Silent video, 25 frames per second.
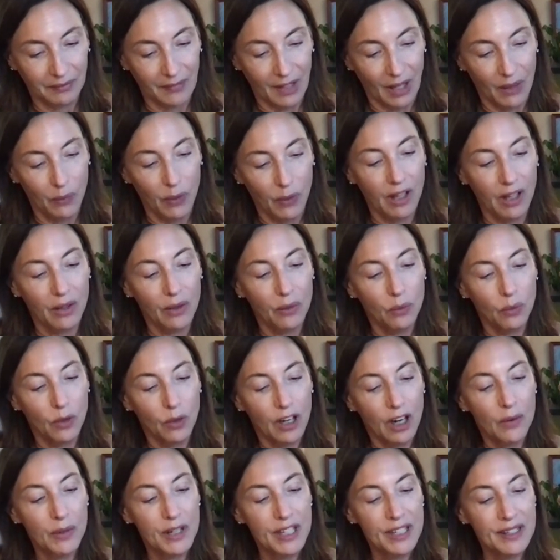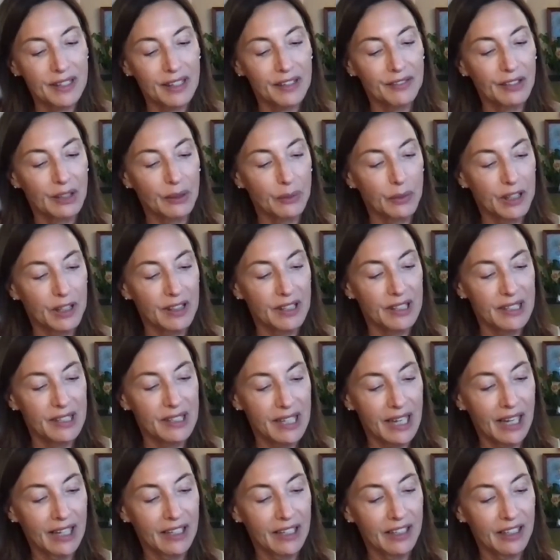well, we're always living with the
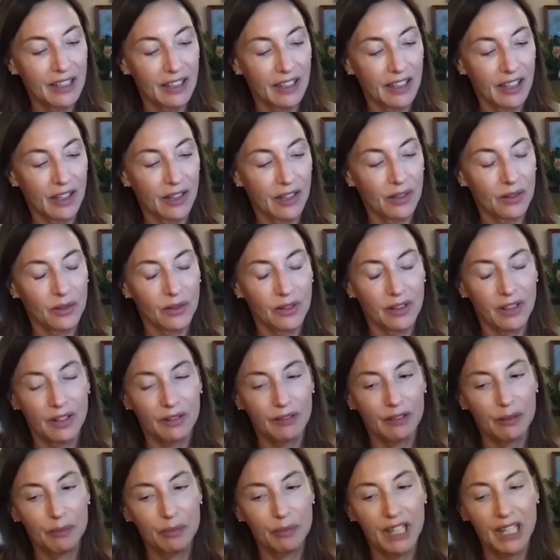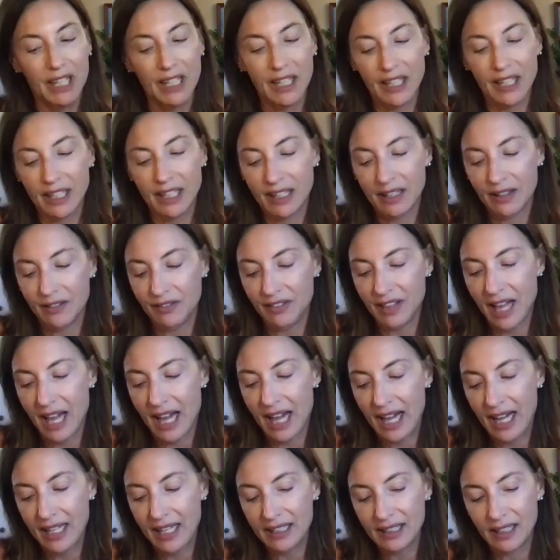dead, the repeating of
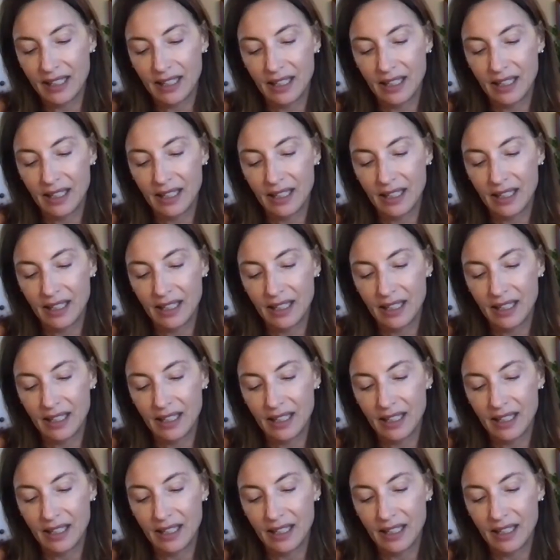that.